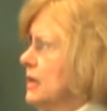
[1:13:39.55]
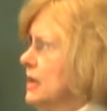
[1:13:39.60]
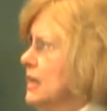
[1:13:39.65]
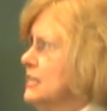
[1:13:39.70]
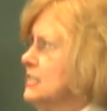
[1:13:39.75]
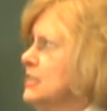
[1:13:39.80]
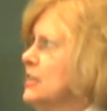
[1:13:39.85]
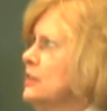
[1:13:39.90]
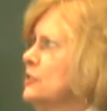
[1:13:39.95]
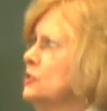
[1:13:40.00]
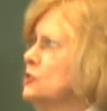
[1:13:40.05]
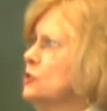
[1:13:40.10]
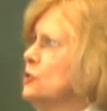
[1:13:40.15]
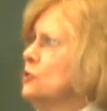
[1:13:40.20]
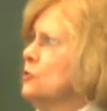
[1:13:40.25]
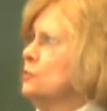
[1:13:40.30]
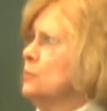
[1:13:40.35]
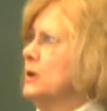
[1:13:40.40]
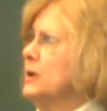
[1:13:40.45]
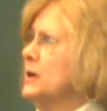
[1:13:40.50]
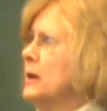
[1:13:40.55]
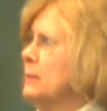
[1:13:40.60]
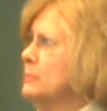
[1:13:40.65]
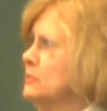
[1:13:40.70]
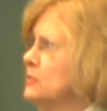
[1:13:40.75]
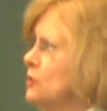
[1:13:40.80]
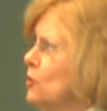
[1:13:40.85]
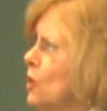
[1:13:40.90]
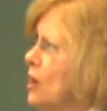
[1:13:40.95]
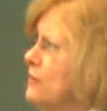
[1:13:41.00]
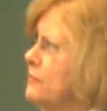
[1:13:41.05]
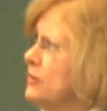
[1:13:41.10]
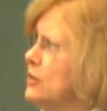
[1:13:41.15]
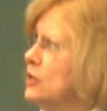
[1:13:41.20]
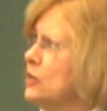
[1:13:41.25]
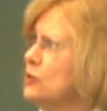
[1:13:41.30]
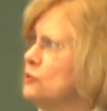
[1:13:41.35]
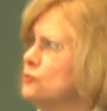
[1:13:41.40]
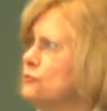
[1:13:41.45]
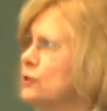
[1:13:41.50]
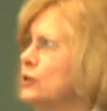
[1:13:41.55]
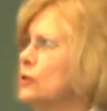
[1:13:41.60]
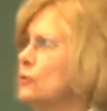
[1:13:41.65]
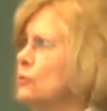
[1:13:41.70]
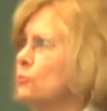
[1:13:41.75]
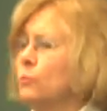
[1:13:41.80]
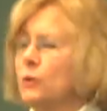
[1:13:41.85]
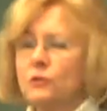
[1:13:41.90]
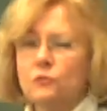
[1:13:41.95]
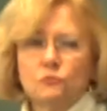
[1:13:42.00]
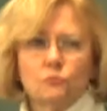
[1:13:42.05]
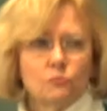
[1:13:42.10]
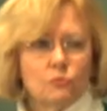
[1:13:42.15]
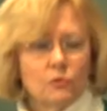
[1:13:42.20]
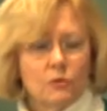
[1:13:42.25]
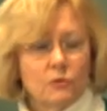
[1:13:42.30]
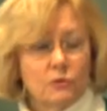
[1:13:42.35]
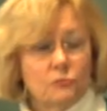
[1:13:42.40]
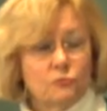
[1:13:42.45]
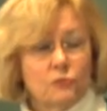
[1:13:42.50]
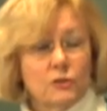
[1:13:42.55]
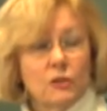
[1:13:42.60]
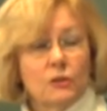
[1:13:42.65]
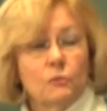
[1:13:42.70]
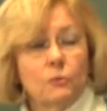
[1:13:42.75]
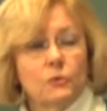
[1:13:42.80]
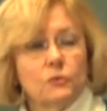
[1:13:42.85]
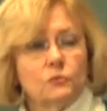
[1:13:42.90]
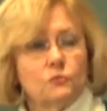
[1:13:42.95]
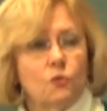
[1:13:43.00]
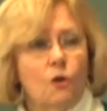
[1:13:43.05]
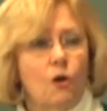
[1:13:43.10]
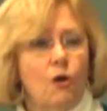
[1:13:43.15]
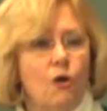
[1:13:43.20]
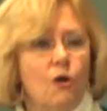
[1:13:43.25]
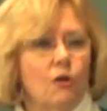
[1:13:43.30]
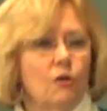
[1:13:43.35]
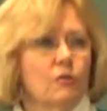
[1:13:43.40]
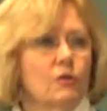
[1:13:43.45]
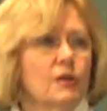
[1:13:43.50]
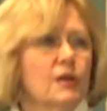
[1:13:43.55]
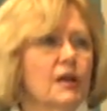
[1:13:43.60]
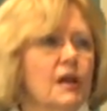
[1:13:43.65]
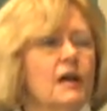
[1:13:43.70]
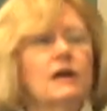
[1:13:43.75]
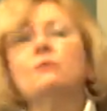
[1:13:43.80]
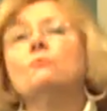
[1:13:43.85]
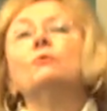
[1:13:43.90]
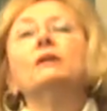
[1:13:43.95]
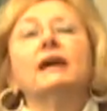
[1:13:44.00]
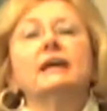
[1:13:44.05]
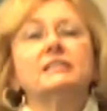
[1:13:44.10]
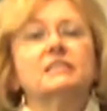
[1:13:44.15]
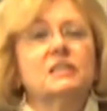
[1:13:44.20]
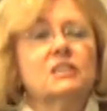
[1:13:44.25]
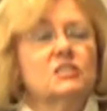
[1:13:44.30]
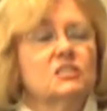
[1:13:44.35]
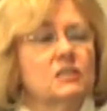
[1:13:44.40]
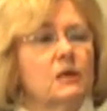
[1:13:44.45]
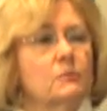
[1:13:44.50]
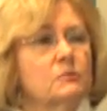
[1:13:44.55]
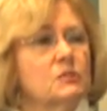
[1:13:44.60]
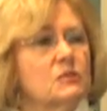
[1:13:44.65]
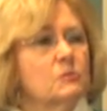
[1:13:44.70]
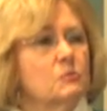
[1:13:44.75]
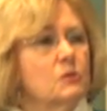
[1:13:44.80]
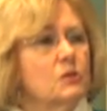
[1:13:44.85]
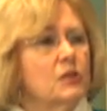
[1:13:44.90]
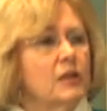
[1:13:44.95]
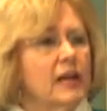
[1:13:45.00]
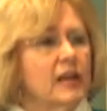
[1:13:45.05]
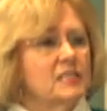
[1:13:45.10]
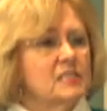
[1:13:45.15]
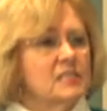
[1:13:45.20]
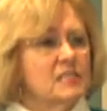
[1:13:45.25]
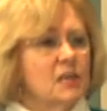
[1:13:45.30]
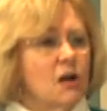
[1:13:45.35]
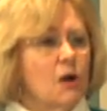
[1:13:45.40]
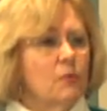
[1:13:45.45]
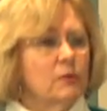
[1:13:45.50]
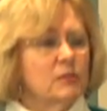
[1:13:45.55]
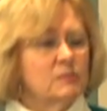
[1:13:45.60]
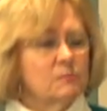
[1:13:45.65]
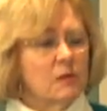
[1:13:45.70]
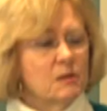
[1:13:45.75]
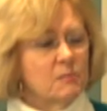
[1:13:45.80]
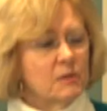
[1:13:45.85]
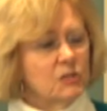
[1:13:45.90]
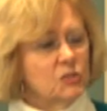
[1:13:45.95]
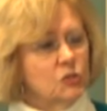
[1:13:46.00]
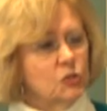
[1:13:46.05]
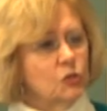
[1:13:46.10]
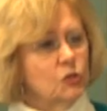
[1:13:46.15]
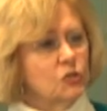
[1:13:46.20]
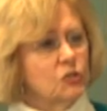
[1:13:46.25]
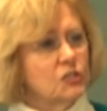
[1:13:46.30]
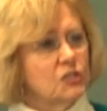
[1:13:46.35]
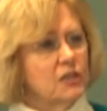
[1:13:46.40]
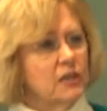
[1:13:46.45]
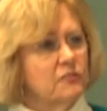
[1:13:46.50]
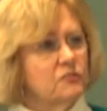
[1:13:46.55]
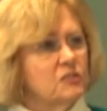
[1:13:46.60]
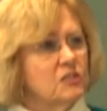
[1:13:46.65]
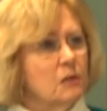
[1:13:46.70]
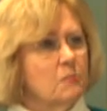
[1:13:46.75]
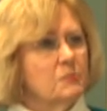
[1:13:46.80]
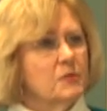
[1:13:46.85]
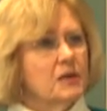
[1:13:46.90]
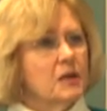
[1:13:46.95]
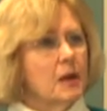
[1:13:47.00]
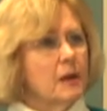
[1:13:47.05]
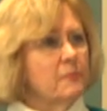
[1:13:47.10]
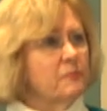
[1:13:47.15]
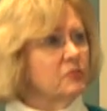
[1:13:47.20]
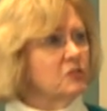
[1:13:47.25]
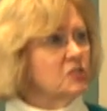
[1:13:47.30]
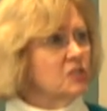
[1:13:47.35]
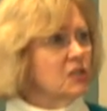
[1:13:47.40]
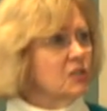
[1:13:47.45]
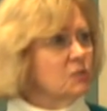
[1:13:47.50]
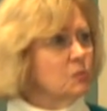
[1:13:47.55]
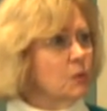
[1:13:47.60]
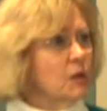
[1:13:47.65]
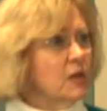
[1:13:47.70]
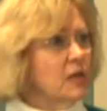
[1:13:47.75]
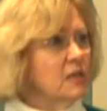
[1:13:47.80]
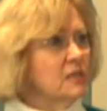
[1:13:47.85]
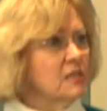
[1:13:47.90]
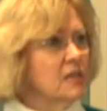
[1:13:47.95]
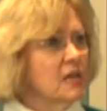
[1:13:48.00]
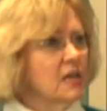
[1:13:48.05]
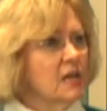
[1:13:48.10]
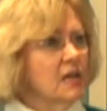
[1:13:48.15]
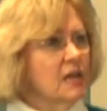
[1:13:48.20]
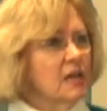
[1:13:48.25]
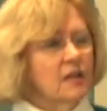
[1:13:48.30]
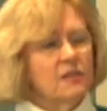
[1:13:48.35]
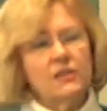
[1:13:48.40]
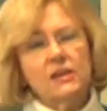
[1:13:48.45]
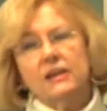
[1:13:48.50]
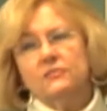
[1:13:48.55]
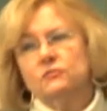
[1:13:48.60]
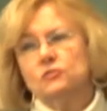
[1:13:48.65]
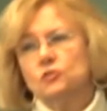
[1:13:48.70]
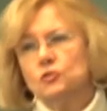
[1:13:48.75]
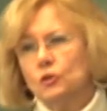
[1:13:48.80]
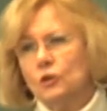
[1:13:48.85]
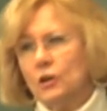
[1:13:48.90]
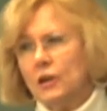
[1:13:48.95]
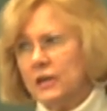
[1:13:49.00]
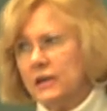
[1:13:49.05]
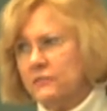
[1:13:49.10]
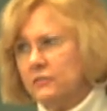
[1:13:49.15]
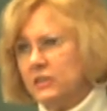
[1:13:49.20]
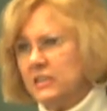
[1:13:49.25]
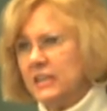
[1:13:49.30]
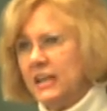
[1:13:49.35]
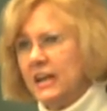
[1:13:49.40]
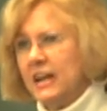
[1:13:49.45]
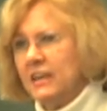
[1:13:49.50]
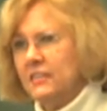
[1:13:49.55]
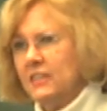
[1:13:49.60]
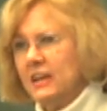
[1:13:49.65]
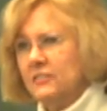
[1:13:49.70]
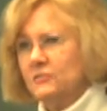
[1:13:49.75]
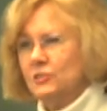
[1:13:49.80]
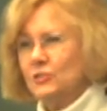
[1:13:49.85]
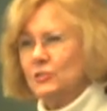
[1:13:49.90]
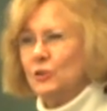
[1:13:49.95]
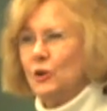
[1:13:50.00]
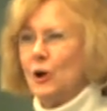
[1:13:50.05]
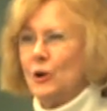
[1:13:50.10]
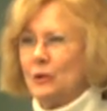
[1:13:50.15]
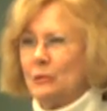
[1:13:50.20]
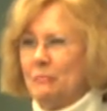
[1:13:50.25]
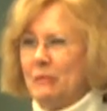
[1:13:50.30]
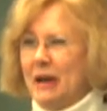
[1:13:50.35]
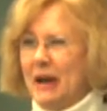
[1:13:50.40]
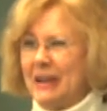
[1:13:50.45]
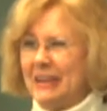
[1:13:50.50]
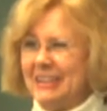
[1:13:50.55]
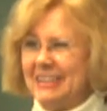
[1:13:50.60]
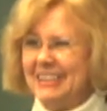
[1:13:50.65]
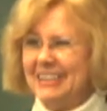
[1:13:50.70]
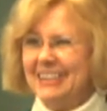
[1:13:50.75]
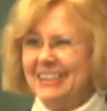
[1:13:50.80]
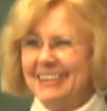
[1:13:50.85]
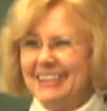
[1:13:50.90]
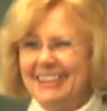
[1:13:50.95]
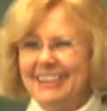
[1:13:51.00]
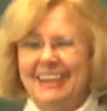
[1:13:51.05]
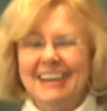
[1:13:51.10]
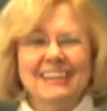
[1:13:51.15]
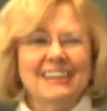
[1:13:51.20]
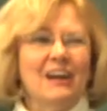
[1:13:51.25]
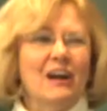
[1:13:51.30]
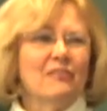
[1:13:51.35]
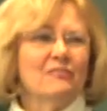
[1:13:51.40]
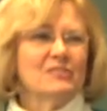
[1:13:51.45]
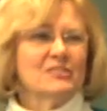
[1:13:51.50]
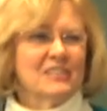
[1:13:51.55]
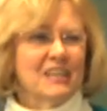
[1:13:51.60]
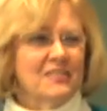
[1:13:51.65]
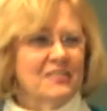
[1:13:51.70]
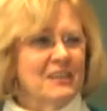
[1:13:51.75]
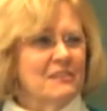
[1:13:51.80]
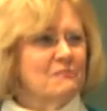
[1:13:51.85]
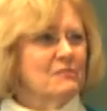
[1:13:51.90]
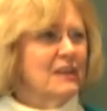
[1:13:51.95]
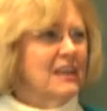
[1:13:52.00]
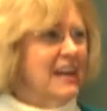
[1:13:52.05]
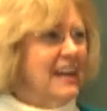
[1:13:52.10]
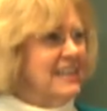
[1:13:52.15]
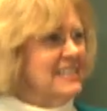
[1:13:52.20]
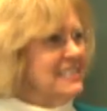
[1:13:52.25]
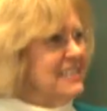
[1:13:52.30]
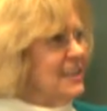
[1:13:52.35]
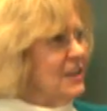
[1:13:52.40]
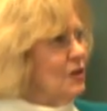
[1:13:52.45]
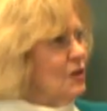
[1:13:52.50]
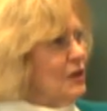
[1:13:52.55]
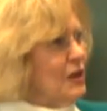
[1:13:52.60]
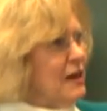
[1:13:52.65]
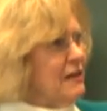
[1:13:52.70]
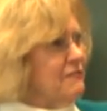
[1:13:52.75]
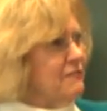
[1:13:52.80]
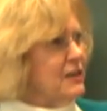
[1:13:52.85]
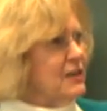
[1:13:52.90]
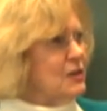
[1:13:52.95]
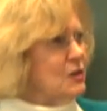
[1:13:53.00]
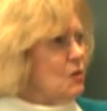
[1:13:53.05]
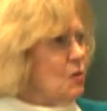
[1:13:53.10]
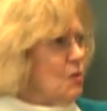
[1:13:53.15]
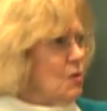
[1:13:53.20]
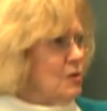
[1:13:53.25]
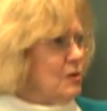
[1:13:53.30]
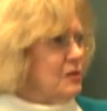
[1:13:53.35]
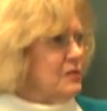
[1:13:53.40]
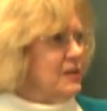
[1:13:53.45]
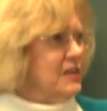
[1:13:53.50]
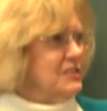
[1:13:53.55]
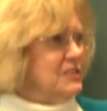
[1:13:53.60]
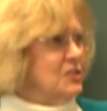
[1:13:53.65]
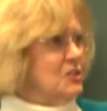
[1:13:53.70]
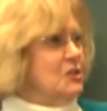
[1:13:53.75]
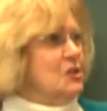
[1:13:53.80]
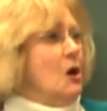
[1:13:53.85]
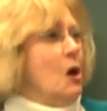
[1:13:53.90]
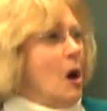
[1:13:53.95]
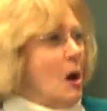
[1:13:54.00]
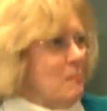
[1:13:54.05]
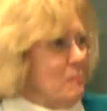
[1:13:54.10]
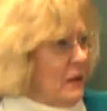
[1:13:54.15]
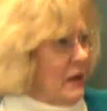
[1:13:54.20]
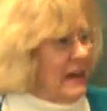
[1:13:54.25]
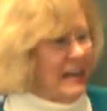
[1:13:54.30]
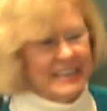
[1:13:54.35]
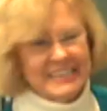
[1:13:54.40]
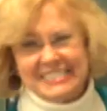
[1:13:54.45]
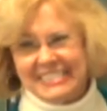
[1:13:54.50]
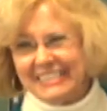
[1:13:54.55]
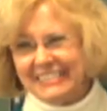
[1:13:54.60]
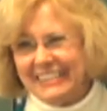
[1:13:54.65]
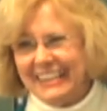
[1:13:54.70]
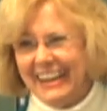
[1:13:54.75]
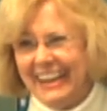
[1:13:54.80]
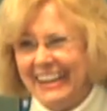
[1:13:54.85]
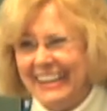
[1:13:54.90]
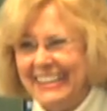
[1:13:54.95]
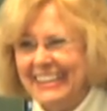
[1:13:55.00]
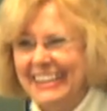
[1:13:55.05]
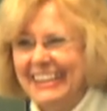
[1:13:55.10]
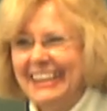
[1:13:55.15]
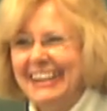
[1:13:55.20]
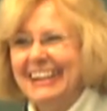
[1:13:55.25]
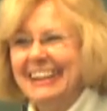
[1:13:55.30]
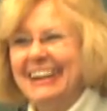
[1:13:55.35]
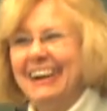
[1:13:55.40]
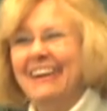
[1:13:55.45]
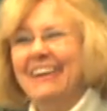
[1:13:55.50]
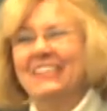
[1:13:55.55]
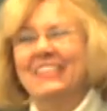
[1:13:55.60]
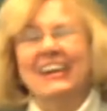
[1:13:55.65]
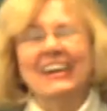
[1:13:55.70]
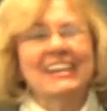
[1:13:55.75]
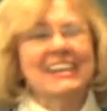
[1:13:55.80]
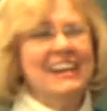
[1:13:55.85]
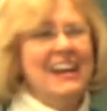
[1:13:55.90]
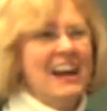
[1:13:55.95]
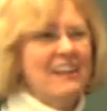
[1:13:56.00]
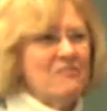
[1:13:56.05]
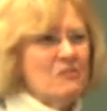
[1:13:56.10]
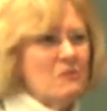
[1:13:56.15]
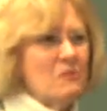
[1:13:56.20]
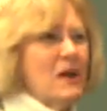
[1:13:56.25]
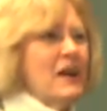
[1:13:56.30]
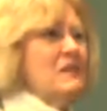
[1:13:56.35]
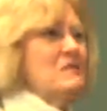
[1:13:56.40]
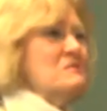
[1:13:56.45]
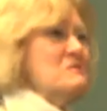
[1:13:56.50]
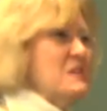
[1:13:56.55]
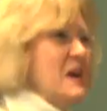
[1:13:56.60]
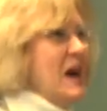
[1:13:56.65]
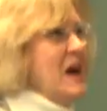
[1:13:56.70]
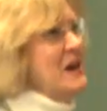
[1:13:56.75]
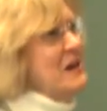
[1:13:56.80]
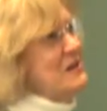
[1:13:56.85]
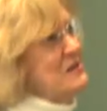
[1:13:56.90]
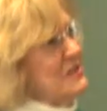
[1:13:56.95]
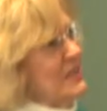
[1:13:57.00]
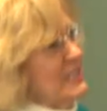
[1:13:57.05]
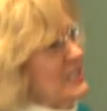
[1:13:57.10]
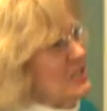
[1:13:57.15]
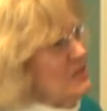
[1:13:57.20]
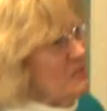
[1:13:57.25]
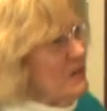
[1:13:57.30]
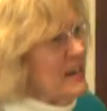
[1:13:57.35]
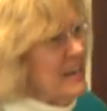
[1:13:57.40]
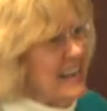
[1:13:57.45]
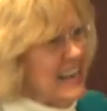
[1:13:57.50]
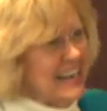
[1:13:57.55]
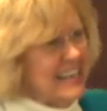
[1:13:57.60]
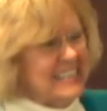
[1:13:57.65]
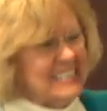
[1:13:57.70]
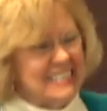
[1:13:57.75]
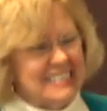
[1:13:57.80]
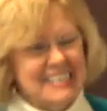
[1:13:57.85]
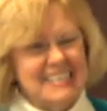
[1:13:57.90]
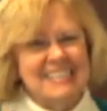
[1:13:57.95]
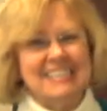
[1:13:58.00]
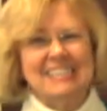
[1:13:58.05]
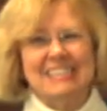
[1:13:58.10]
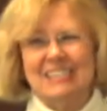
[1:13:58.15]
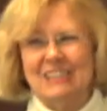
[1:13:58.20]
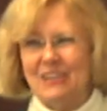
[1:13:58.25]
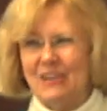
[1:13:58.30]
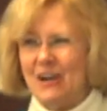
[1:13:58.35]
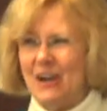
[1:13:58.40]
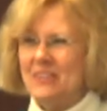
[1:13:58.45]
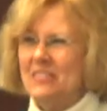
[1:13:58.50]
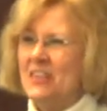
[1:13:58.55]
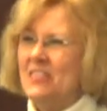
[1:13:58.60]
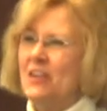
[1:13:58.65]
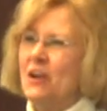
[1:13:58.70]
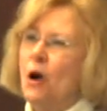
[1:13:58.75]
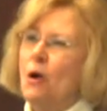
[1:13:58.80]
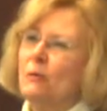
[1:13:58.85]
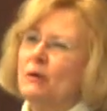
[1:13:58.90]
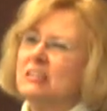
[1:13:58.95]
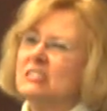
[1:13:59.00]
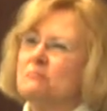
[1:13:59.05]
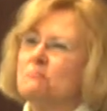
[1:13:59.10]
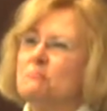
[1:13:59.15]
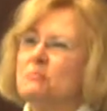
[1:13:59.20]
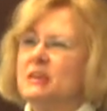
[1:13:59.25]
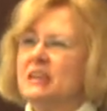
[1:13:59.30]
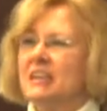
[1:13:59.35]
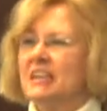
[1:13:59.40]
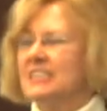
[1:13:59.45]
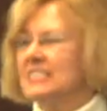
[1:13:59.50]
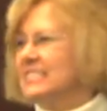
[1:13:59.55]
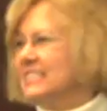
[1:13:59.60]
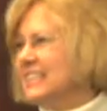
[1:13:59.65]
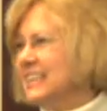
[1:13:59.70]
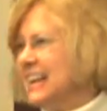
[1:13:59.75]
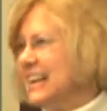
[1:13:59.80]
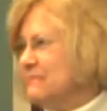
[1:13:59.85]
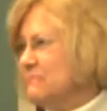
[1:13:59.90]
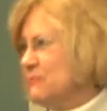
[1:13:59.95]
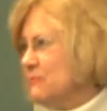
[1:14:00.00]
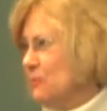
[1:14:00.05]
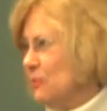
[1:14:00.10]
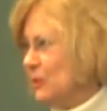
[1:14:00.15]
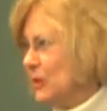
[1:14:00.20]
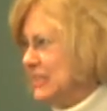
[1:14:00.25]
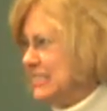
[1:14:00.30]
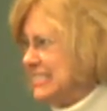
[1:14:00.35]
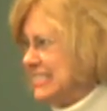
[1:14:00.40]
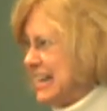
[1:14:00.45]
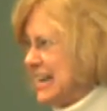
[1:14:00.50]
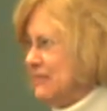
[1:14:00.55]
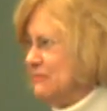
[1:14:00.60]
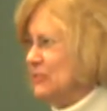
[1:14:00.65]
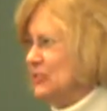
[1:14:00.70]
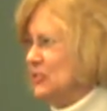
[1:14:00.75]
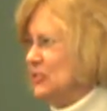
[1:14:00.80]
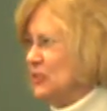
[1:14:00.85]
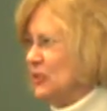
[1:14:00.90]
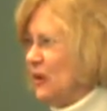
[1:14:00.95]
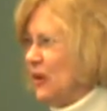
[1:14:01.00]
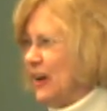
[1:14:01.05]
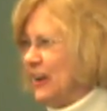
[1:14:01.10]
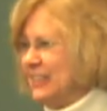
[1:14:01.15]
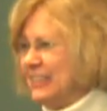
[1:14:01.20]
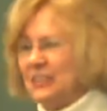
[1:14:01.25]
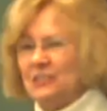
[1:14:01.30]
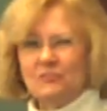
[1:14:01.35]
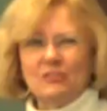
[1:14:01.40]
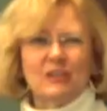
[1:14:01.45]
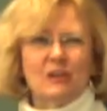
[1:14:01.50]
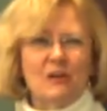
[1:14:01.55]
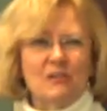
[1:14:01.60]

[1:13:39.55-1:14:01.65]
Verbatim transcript: as little as two to three cups of coffee can trigger, with, trigger withdrawal. When I teach substance abuse classes, I always make my students give something up for six weeks, and they have to journal every day, and they have to talk about it and all of a sudden they realize that on every corner there's a Starbucks, okay? Or that everywhere you go there's sweet iced tea. Or, and then they always binge the night before it's time to start. And they drink